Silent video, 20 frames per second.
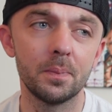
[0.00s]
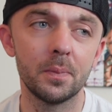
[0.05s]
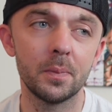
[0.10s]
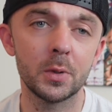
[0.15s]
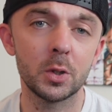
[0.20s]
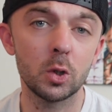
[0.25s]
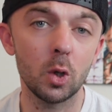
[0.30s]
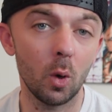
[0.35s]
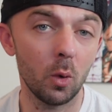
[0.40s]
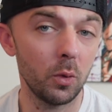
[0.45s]

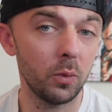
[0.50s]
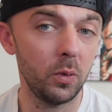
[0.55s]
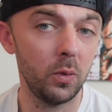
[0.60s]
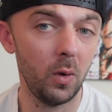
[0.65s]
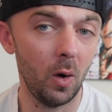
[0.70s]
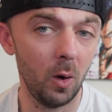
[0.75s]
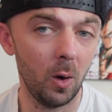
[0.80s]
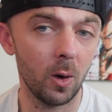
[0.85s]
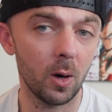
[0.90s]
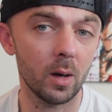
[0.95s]
so
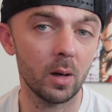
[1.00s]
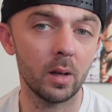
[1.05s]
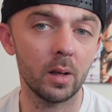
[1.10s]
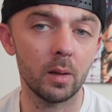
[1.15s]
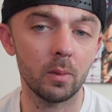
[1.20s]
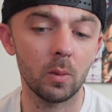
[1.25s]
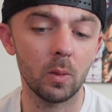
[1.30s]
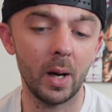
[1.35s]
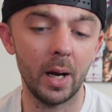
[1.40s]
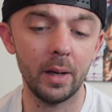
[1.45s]
far.
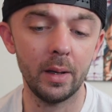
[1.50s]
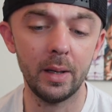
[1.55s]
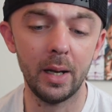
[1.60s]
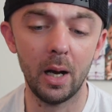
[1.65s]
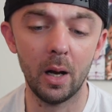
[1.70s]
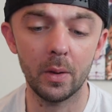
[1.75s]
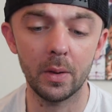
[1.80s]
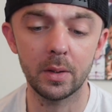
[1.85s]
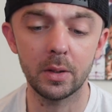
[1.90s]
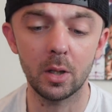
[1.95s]
Right
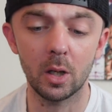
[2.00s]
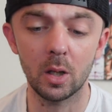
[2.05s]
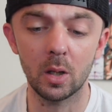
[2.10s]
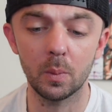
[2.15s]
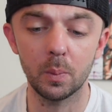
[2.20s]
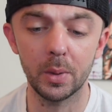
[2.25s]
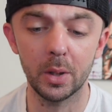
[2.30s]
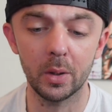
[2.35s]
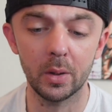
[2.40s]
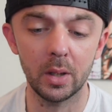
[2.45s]
now, the
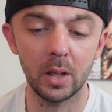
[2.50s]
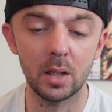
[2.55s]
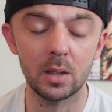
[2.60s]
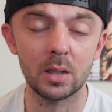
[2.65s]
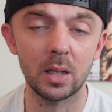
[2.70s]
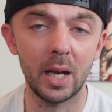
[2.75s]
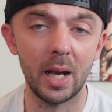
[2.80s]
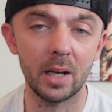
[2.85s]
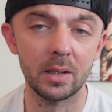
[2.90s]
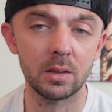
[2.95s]
durability has
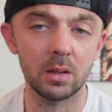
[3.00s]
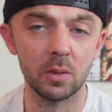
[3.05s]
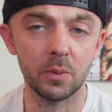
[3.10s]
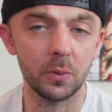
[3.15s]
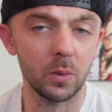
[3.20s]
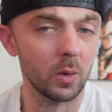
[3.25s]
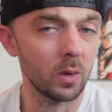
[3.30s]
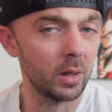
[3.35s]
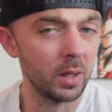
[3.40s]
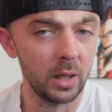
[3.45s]
lasted
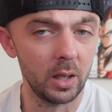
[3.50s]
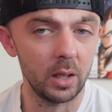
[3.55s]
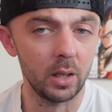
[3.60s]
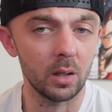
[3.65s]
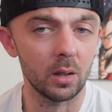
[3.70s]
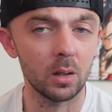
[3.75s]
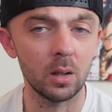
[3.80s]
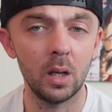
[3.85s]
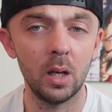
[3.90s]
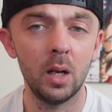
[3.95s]
for a
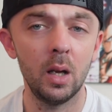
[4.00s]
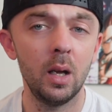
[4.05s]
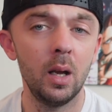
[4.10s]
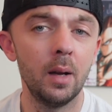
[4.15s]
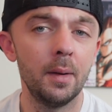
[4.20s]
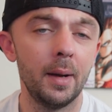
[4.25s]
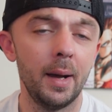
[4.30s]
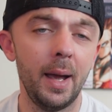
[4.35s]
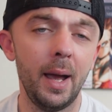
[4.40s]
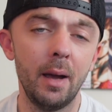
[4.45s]
year.
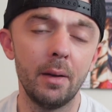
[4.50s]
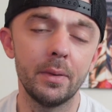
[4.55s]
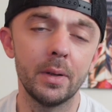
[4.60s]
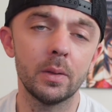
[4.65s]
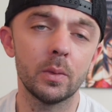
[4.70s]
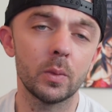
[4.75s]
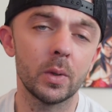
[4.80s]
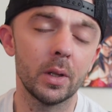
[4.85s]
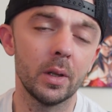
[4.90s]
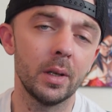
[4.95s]
I
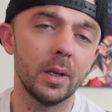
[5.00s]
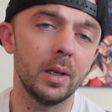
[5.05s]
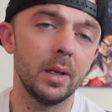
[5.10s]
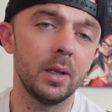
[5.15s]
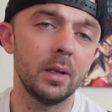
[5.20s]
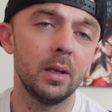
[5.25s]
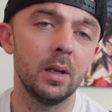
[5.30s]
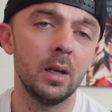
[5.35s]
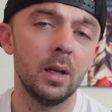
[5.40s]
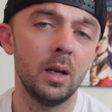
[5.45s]
haven't
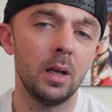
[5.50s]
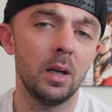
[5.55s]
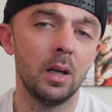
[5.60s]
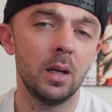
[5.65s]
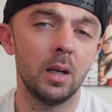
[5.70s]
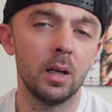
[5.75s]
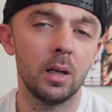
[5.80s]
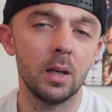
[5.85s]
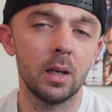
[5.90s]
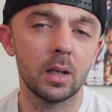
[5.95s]
really
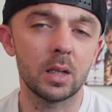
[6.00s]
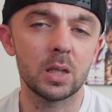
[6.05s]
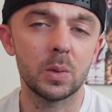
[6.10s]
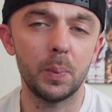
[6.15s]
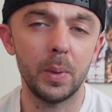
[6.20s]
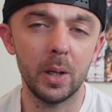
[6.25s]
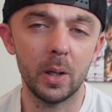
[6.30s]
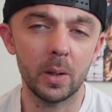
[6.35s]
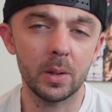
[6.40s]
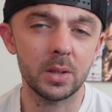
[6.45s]

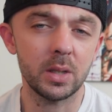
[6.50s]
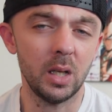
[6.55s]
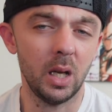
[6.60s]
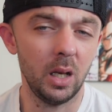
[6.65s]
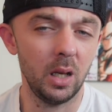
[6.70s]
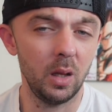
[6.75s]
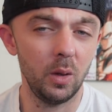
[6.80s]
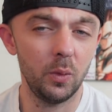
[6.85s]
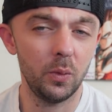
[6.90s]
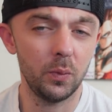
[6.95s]
experienced
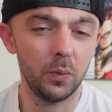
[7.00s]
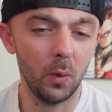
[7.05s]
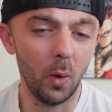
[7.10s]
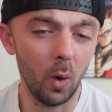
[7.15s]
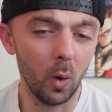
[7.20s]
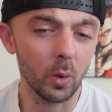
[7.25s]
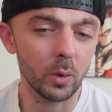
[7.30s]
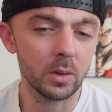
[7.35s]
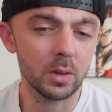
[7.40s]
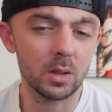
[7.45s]
any
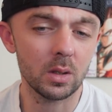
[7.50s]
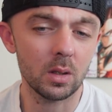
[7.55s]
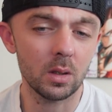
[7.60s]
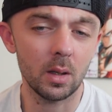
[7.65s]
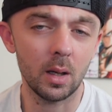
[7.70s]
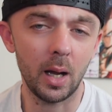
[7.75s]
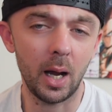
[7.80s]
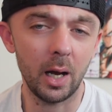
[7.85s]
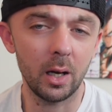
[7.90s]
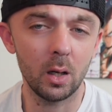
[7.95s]
faults.
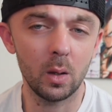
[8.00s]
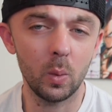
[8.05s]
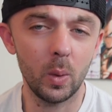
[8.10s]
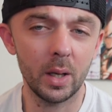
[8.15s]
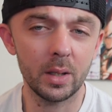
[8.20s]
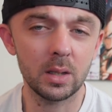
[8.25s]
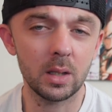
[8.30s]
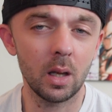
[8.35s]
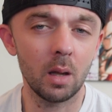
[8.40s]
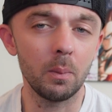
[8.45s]

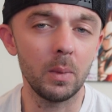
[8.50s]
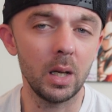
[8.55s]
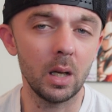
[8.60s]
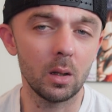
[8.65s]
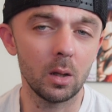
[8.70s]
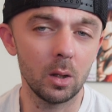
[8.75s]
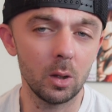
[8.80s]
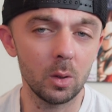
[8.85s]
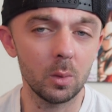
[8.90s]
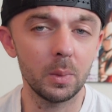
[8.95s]
iOS can be a
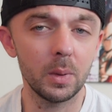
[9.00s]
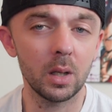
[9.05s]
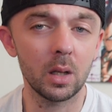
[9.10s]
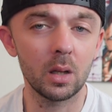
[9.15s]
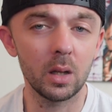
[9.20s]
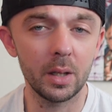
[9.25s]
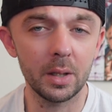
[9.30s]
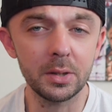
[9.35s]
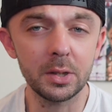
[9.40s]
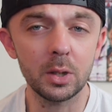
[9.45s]
little bit
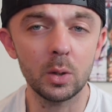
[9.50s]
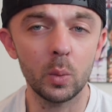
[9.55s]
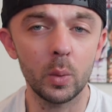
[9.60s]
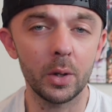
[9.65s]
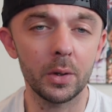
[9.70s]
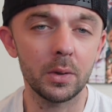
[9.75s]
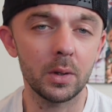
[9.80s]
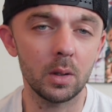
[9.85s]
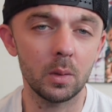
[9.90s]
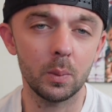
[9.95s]
glitchy
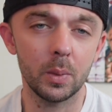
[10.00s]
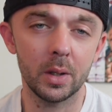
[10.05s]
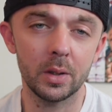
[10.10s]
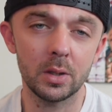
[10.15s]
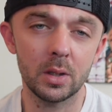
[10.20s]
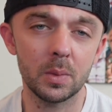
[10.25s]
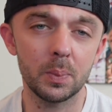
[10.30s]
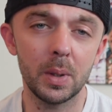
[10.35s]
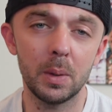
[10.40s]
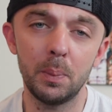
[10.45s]
with it, but
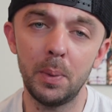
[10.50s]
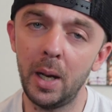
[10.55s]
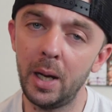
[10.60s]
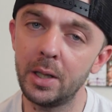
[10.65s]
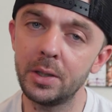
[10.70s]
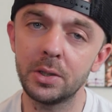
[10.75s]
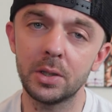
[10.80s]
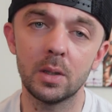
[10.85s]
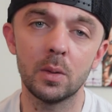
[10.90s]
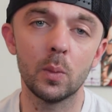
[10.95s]
just be
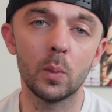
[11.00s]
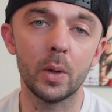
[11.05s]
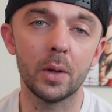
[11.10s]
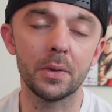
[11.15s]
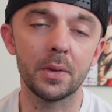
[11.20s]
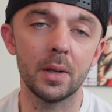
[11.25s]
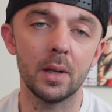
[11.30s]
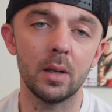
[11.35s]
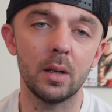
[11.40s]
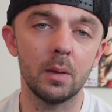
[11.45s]
patient
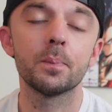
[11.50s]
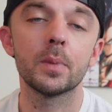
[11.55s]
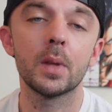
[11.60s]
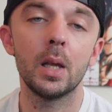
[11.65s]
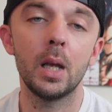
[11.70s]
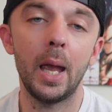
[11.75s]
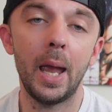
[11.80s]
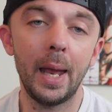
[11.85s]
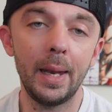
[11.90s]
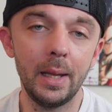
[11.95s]
with it.
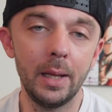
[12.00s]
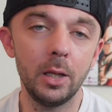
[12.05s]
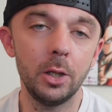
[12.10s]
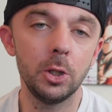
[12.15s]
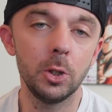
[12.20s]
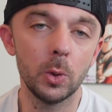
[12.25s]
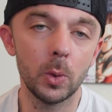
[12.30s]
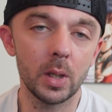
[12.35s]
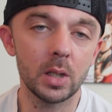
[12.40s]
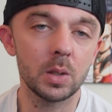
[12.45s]

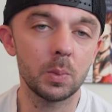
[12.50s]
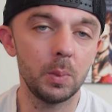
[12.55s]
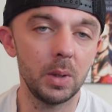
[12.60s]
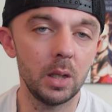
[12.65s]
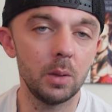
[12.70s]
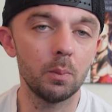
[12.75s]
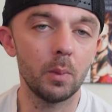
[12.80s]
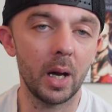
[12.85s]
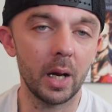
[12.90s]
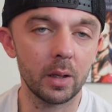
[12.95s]
Any
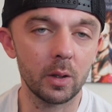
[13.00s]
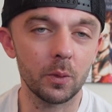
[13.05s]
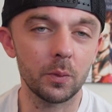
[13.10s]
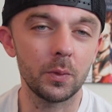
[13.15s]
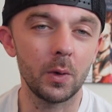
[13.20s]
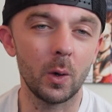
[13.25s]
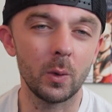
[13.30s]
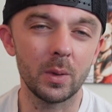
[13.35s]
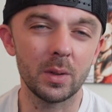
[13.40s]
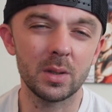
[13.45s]
USB
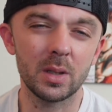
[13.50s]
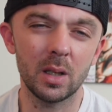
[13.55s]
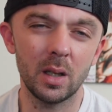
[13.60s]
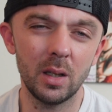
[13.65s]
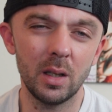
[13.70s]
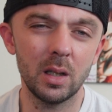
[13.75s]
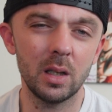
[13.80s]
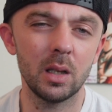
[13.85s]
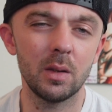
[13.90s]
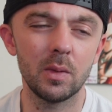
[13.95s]
microphone is going
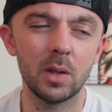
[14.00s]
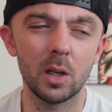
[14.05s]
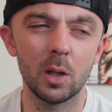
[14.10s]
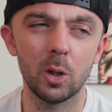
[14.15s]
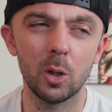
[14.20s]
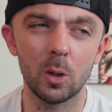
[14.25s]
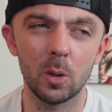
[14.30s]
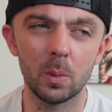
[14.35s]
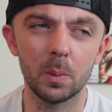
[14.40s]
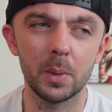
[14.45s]
to give you a
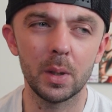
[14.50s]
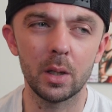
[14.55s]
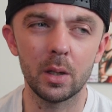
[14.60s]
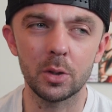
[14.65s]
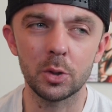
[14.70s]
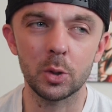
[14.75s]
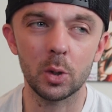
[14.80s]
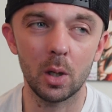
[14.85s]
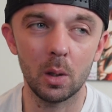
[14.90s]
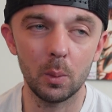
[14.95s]
little bit of
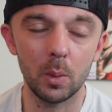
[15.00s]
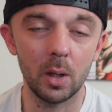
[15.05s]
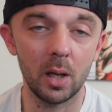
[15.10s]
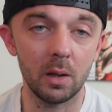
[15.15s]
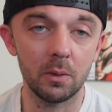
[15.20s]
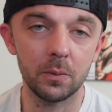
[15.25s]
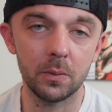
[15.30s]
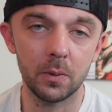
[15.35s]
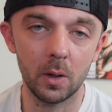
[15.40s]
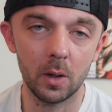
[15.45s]
trouble
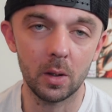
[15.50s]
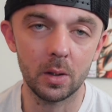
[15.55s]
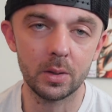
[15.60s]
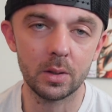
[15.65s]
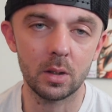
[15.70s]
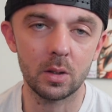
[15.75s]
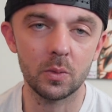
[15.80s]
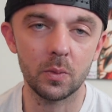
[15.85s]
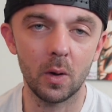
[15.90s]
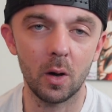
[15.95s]
at first
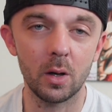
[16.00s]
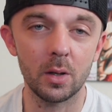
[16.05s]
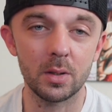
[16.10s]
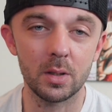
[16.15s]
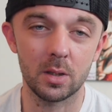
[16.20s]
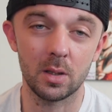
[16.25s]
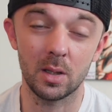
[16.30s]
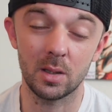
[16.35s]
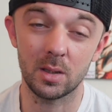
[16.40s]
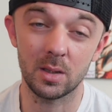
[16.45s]
as far
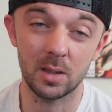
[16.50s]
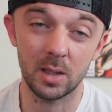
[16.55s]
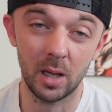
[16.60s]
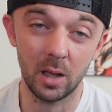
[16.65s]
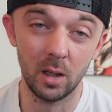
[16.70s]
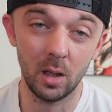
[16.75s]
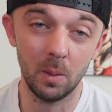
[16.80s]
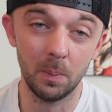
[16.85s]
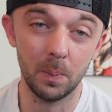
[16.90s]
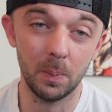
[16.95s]
as its
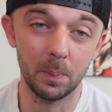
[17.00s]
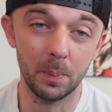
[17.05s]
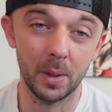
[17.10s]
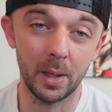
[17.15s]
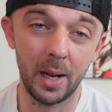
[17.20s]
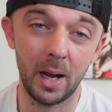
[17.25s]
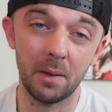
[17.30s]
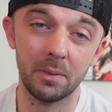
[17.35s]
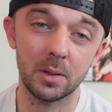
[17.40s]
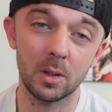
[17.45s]
setup, but
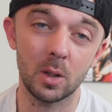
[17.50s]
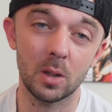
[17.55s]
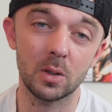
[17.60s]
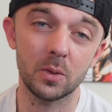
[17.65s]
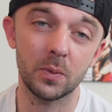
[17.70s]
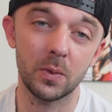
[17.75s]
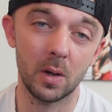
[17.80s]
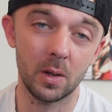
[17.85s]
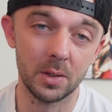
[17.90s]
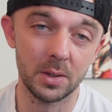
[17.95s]
after its
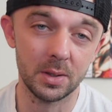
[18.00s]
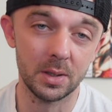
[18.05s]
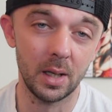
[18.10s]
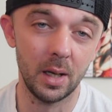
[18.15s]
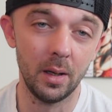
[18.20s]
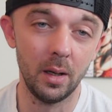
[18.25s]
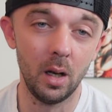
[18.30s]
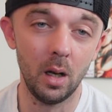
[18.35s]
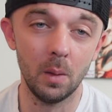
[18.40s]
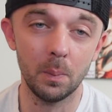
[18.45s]
first
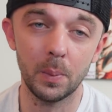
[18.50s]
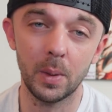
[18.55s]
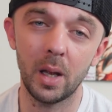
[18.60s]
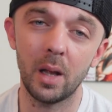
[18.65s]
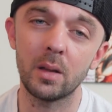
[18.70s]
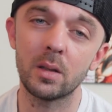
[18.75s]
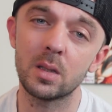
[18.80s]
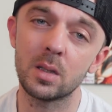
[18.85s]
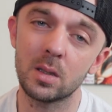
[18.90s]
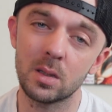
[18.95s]
setup, it